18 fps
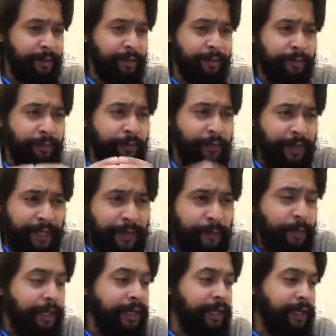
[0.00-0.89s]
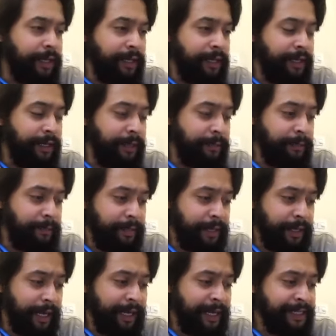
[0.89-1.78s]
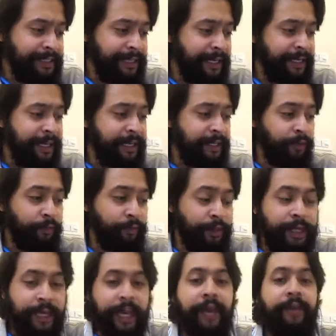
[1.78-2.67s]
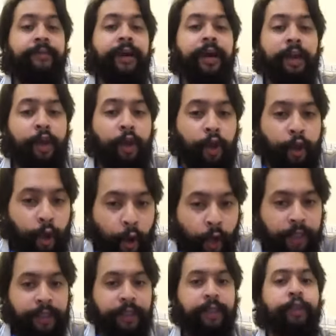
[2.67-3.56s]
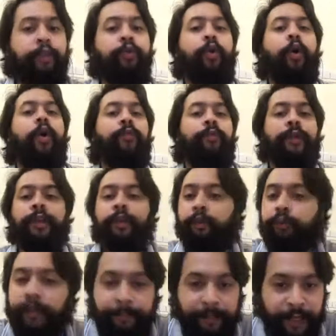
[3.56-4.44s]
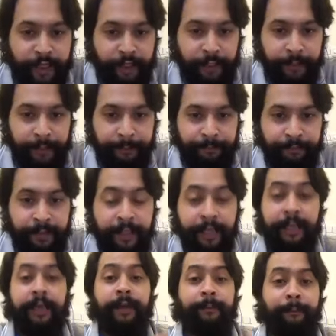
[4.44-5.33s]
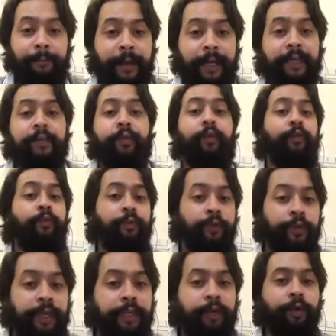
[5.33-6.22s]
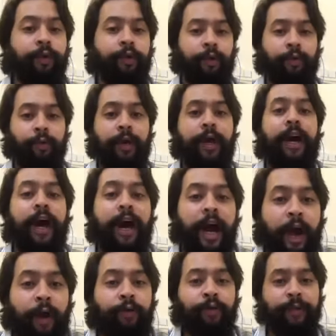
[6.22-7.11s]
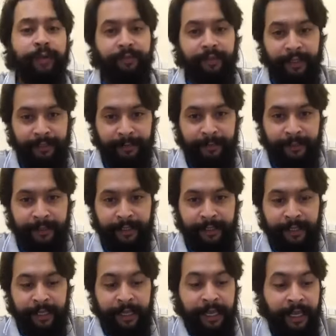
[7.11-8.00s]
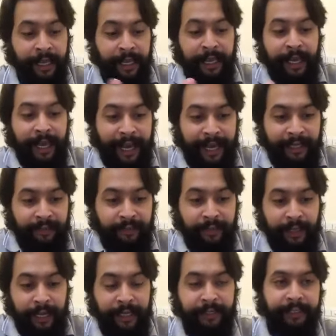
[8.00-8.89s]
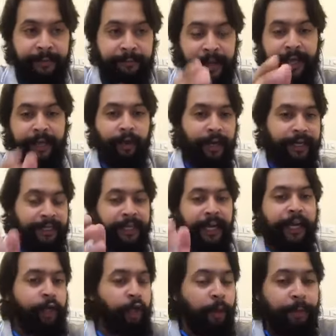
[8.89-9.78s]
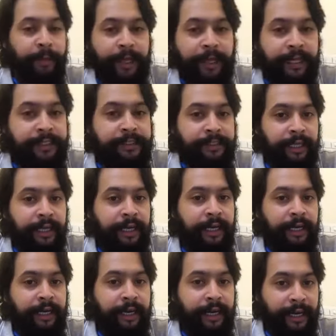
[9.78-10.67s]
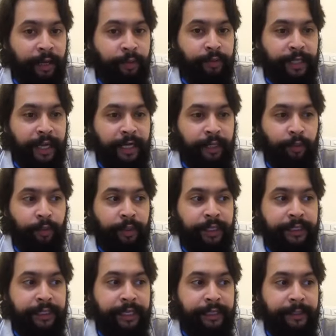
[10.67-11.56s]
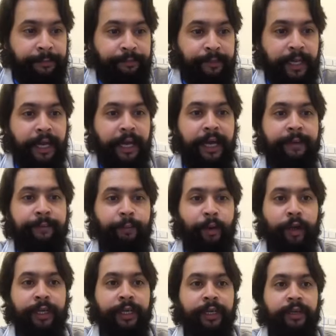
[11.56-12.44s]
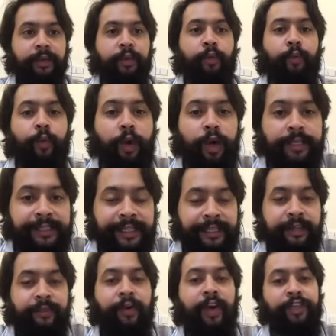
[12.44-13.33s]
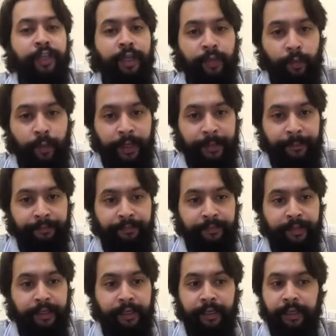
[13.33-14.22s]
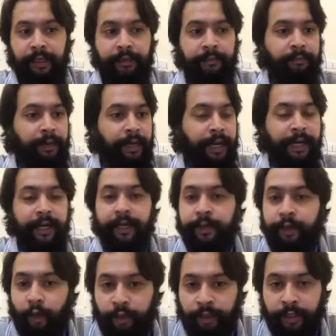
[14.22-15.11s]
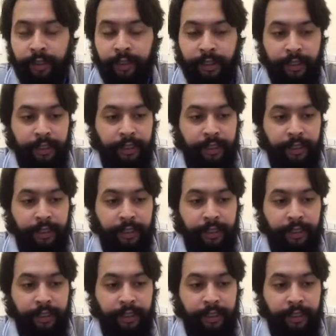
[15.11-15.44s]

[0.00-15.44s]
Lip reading: very well, he rightly said that we have a lot to offer to the patient, but we don't know how to give it. And I think my entire topic is around that only, that our body works in the functional way. I heard Dr.